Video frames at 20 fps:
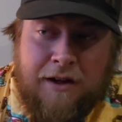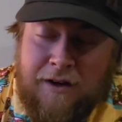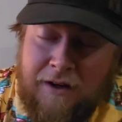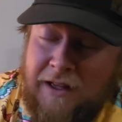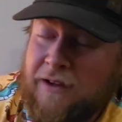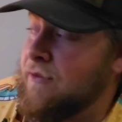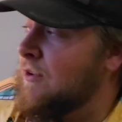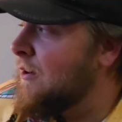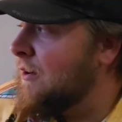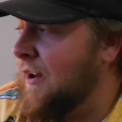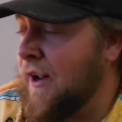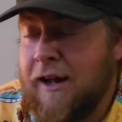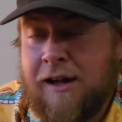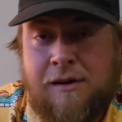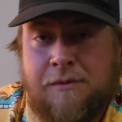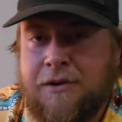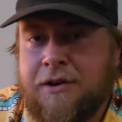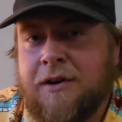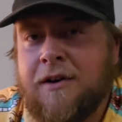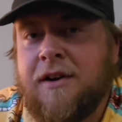and even on
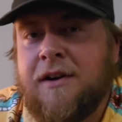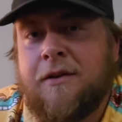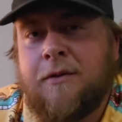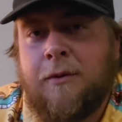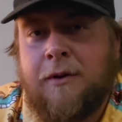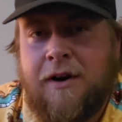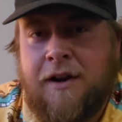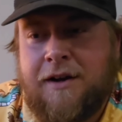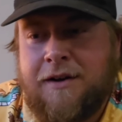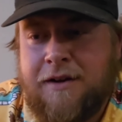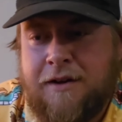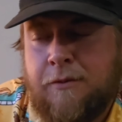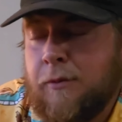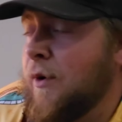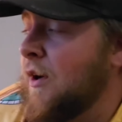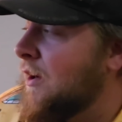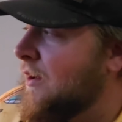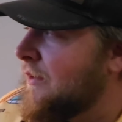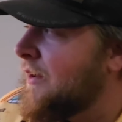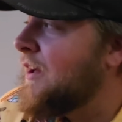Alum Creek when I did
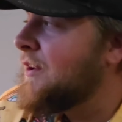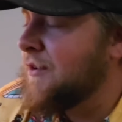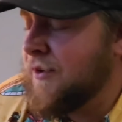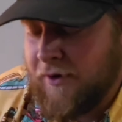well in that